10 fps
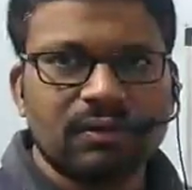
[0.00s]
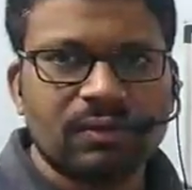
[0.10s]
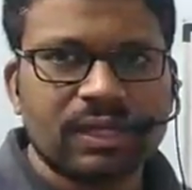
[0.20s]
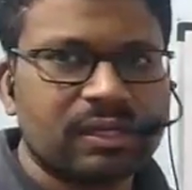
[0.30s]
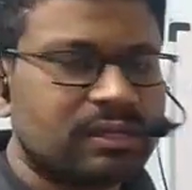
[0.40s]

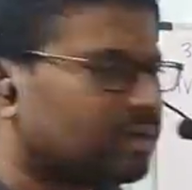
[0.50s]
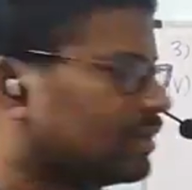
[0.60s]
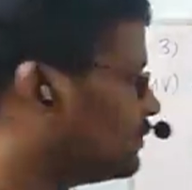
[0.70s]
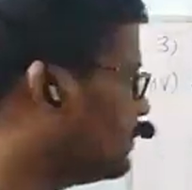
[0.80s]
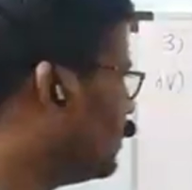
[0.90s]
Okay,
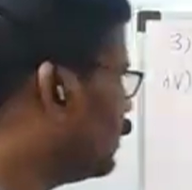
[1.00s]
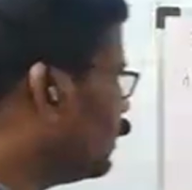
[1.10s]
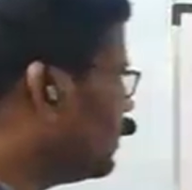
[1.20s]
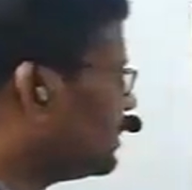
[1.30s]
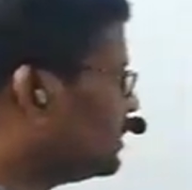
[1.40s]
now
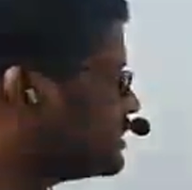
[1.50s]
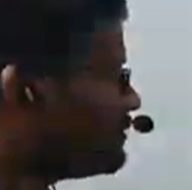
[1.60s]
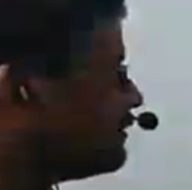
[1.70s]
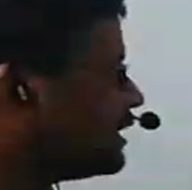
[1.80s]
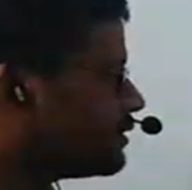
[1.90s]
this
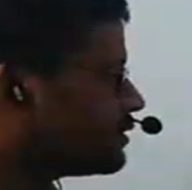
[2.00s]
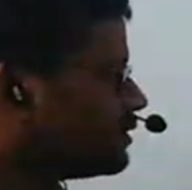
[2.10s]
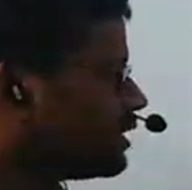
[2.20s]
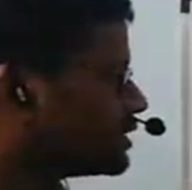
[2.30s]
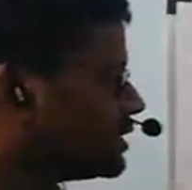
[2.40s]
one will undergo
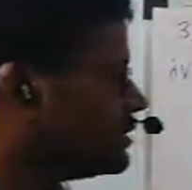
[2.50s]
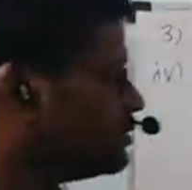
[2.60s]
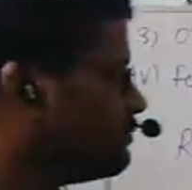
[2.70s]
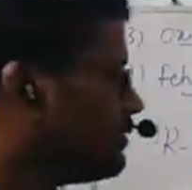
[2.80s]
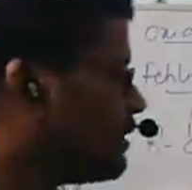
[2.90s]
oxidation
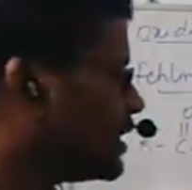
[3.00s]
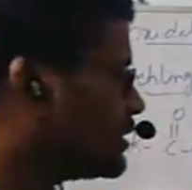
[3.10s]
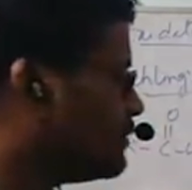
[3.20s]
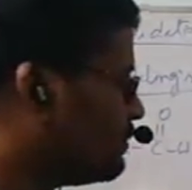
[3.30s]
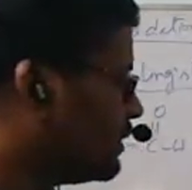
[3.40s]
to form
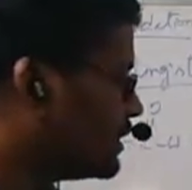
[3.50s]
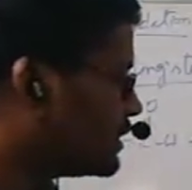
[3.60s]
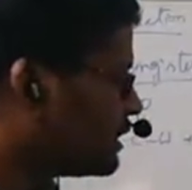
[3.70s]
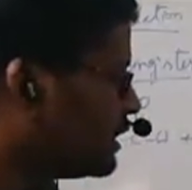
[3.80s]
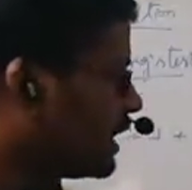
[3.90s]
RCO
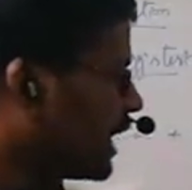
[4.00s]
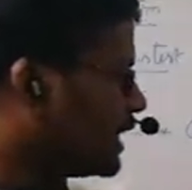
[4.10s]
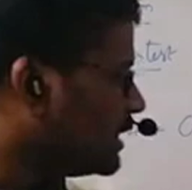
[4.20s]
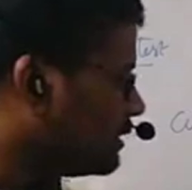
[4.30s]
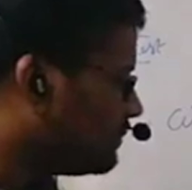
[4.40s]
minus,
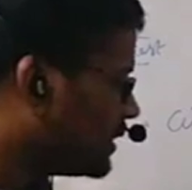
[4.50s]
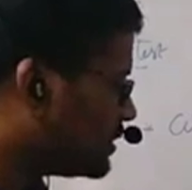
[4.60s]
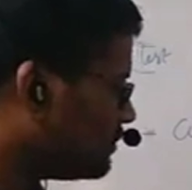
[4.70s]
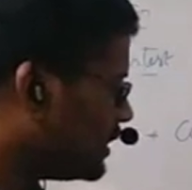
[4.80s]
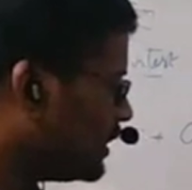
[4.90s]
and in the
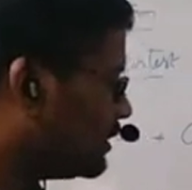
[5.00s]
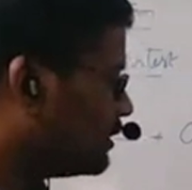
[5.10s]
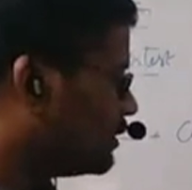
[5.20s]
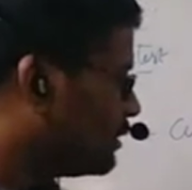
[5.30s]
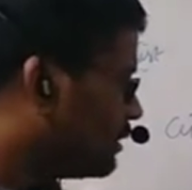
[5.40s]
precipitate,
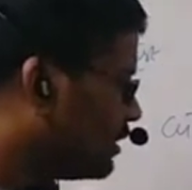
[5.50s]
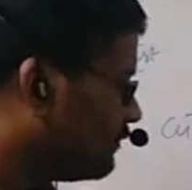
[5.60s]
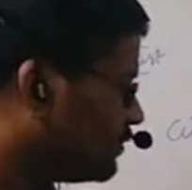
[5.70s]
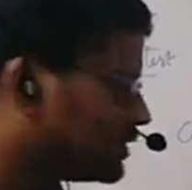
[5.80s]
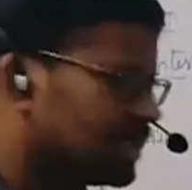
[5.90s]

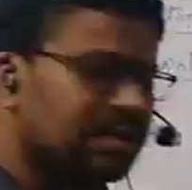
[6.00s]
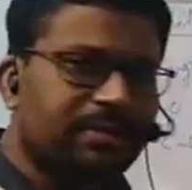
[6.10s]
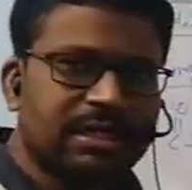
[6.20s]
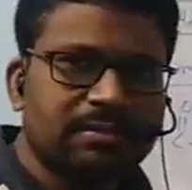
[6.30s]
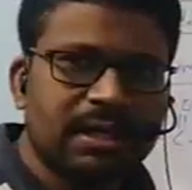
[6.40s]
if you see the
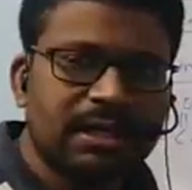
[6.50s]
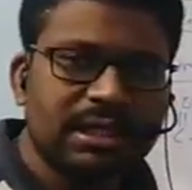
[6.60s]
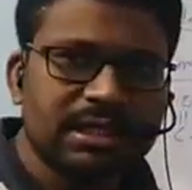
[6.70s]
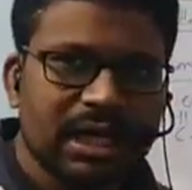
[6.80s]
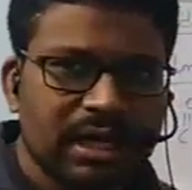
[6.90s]
precipitate,
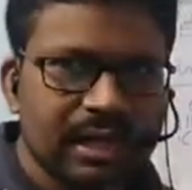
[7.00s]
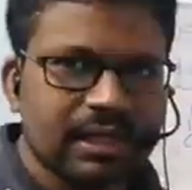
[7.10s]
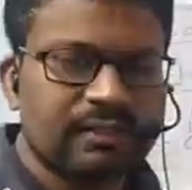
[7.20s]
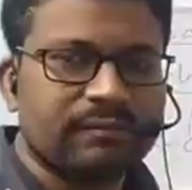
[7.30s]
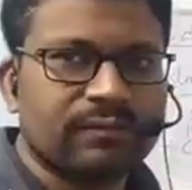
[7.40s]
that is
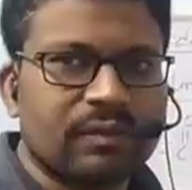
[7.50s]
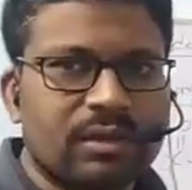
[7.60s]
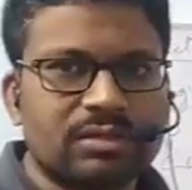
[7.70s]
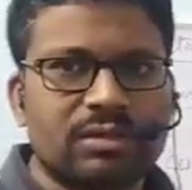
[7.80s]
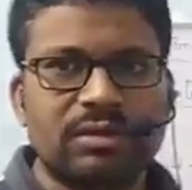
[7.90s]
aldehyde.
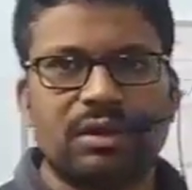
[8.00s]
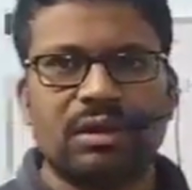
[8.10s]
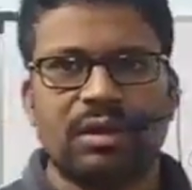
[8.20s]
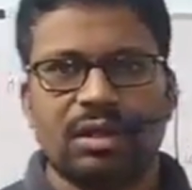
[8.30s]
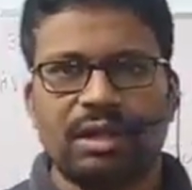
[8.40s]
So
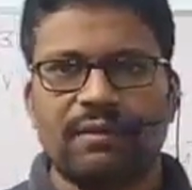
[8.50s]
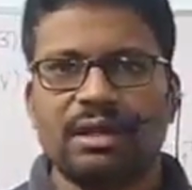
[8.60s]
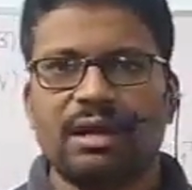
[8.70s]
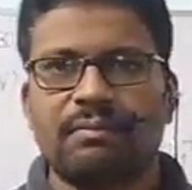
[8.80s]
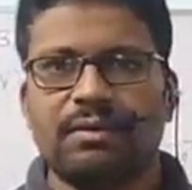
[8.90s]
given
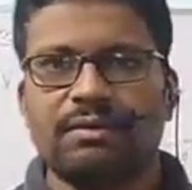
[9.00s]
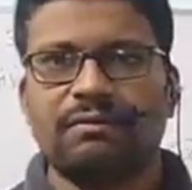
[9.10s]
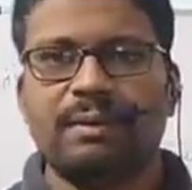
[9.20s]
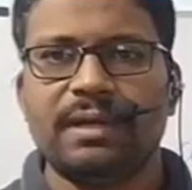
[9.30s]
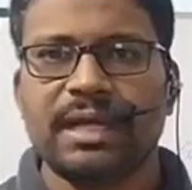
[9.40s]
compound
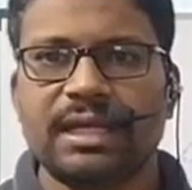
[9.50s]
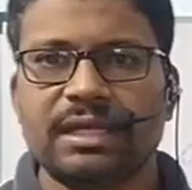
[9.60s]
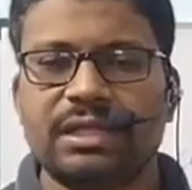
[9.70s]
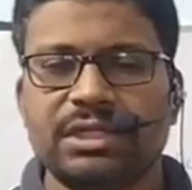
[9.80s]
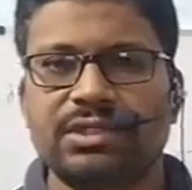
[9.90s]
will be taken
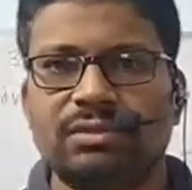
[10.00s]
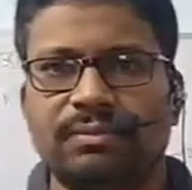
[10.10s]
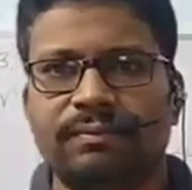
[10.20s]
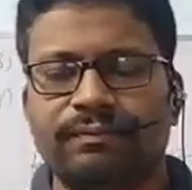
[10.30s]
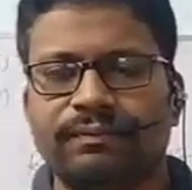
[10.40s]
in tissue.
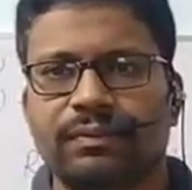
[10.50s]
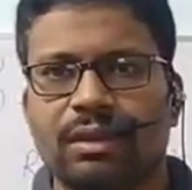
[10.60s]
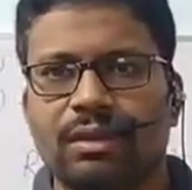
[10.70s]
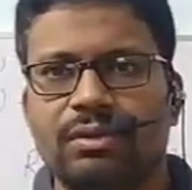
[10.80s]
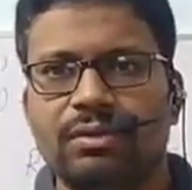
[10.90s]

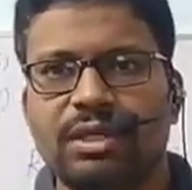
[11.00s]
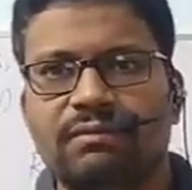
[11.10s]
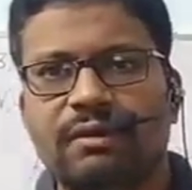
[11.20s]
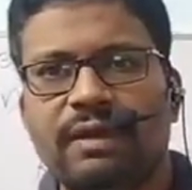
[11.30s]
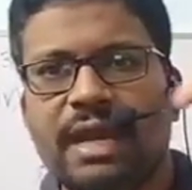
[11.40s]
To that
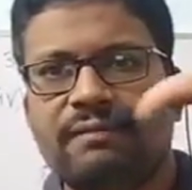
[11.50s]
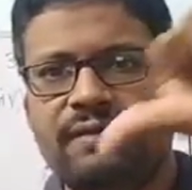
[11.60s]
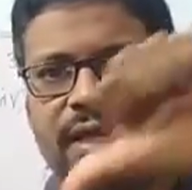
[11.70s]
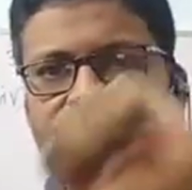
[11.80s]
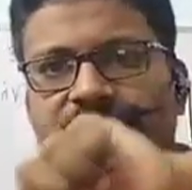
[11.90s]
we will add
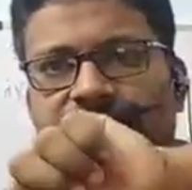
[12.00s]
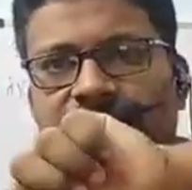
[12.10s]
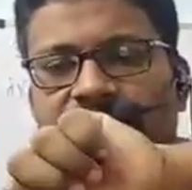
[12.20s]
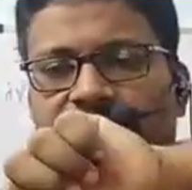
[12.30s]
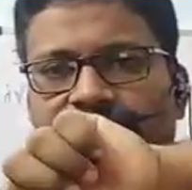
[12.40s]
Fehling's
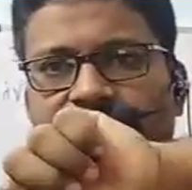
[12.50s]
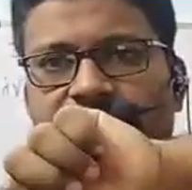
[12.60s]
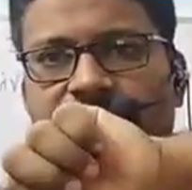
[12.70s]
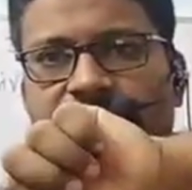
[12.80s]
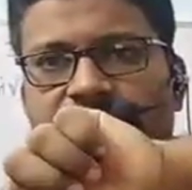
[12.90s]

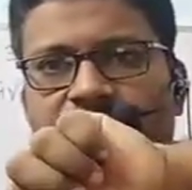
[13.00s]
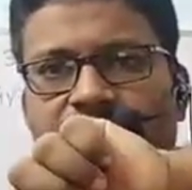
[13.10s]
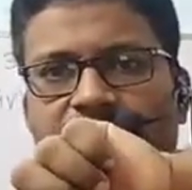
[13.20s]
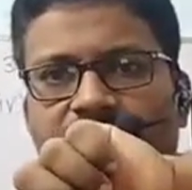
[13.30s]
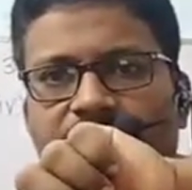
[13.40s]
reagent.
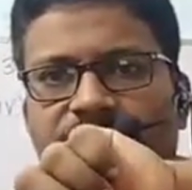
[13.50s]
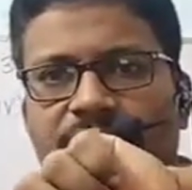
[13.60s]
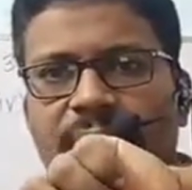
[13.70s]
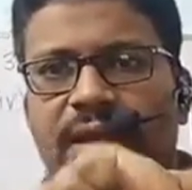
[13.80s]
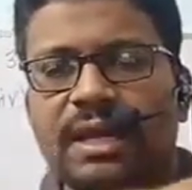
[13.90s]
If
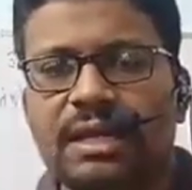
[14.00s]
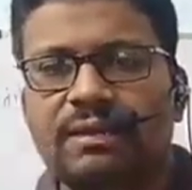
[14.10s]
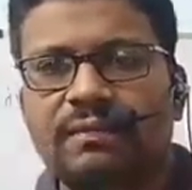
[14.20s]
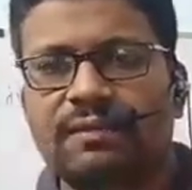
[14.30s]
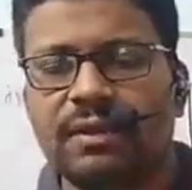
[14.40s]

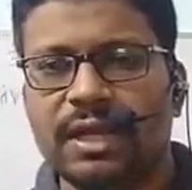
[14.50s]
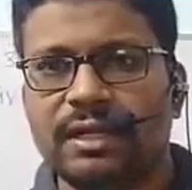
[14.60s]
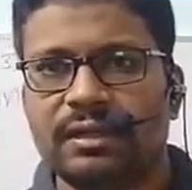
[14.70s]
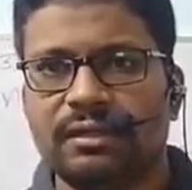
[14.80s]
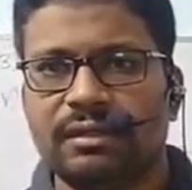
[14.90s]
you get